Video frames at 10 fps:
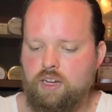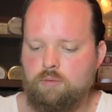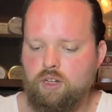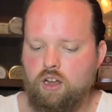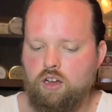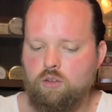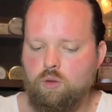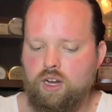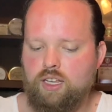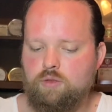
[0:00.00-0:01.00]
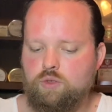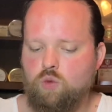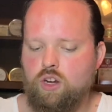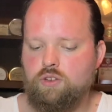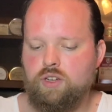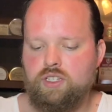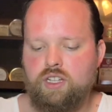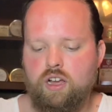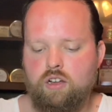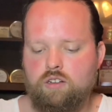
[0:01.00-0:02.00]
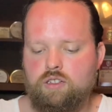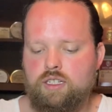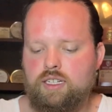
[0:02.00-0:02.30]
come along while he was wandering in the hall.